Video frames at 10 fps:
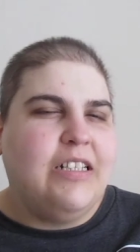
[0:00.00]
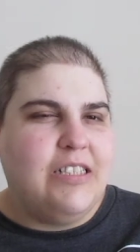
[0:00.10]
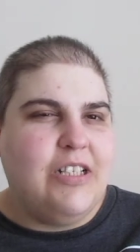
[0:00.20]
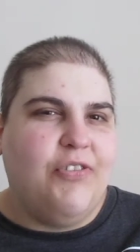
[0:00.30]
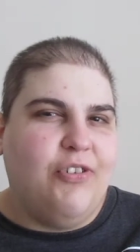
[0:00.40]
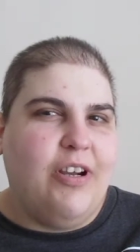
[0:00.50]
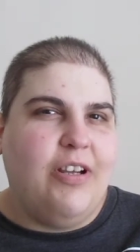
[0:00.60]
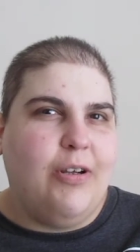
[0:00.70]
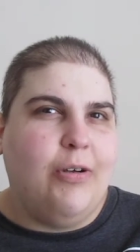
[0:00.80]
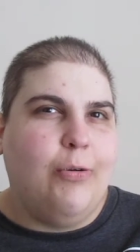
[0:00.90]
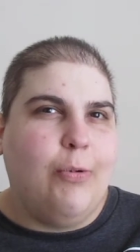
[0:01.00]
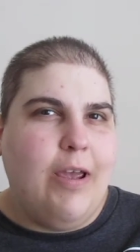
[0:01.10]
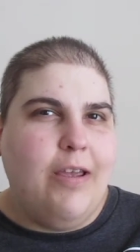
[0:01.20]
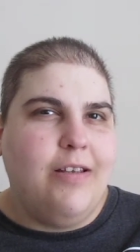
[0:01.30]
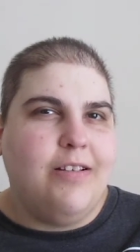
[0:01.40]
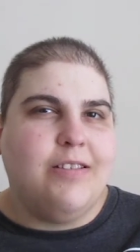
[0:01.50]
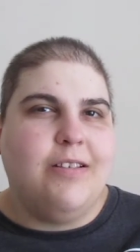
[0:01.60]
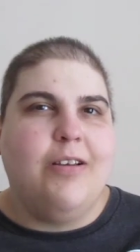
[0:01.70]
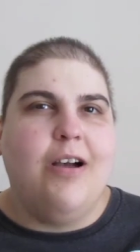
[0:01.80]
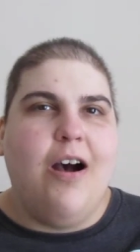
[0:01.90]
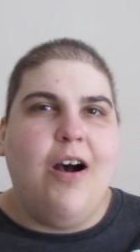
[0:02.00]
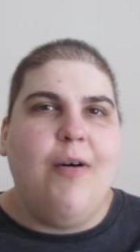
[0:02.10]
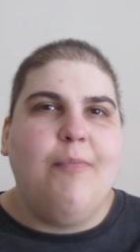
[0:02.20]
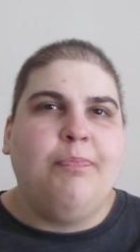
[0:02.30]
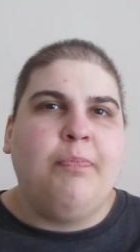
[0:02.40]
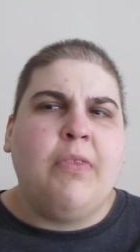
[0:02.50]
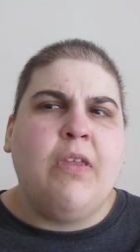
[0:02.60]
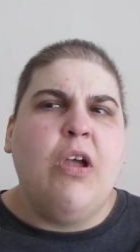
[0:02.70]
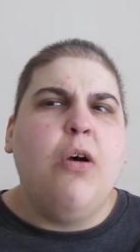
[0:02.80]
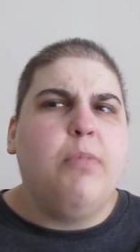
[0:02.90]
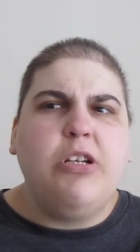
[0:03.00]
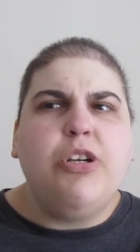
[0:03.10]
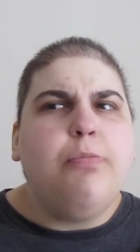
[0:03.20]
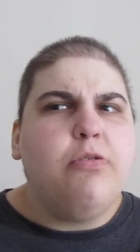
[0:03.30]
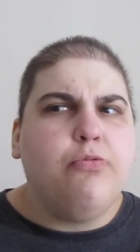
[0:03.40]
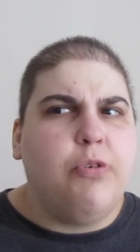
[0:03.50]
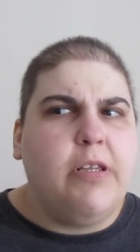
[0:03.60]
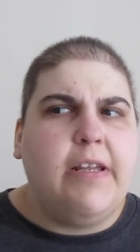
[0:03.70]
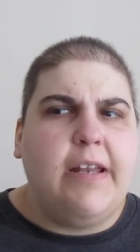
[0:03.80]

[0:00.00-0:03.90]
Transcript: different ways. Um, but she was really